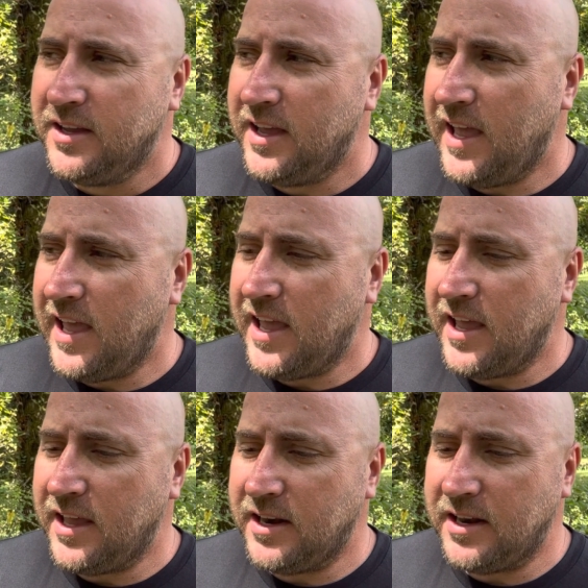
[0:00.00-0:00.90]

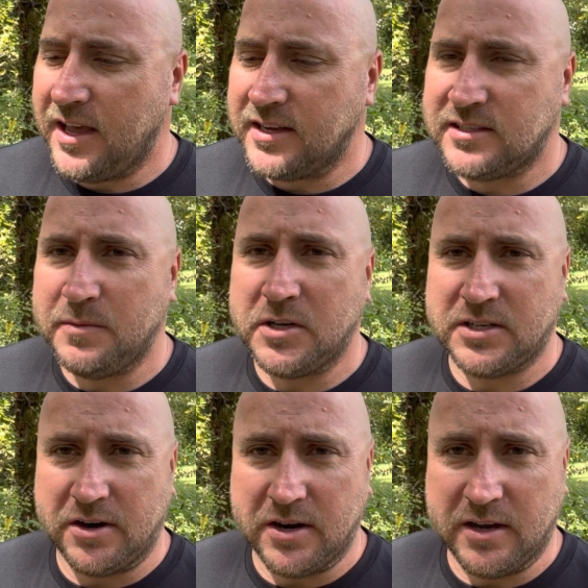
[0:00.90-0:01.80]
and
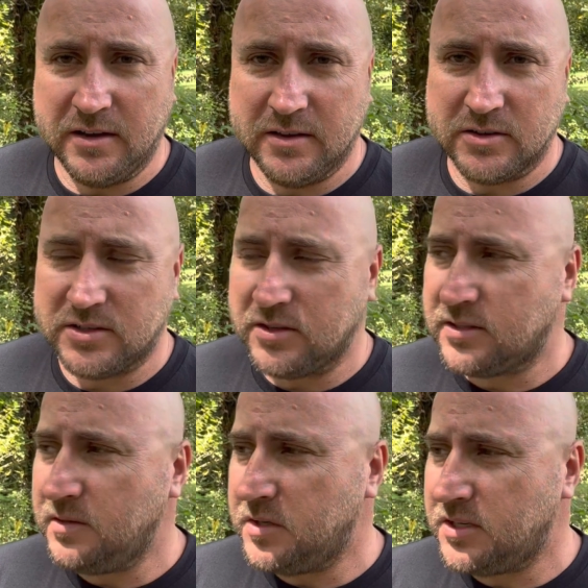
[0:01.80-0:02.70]
cemetery. There's still a
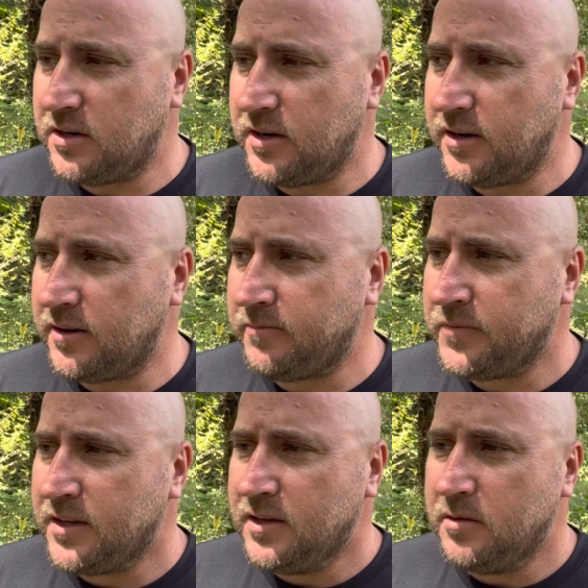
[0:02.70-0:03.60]
cemetery here.
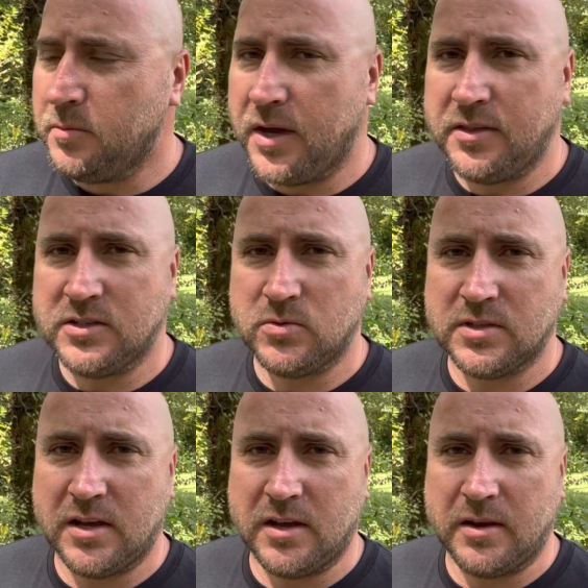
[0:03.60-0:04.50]
But this was
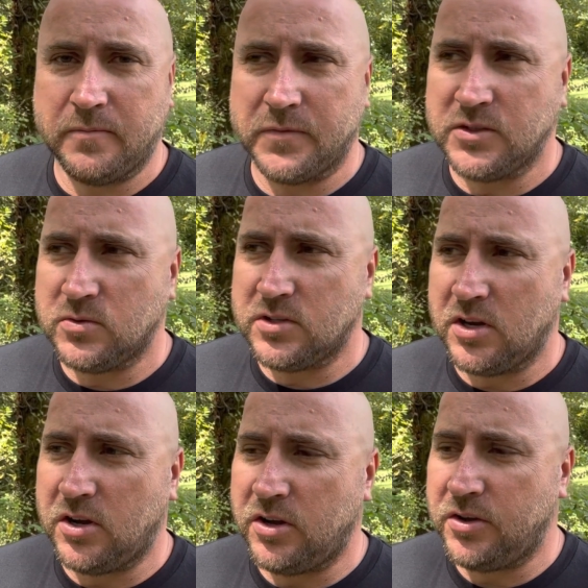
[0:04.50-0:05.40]
an
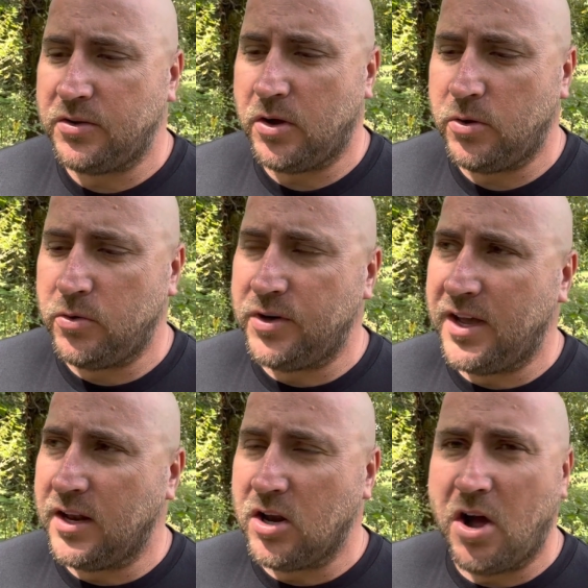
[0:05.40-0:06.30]
old
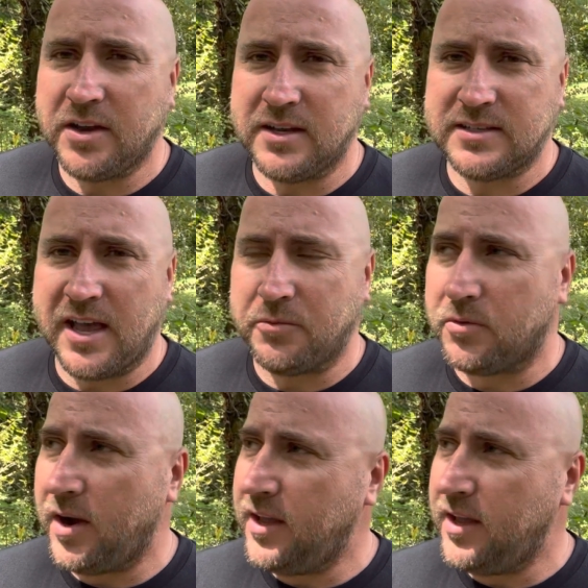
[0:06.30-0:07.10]
logging town. We're right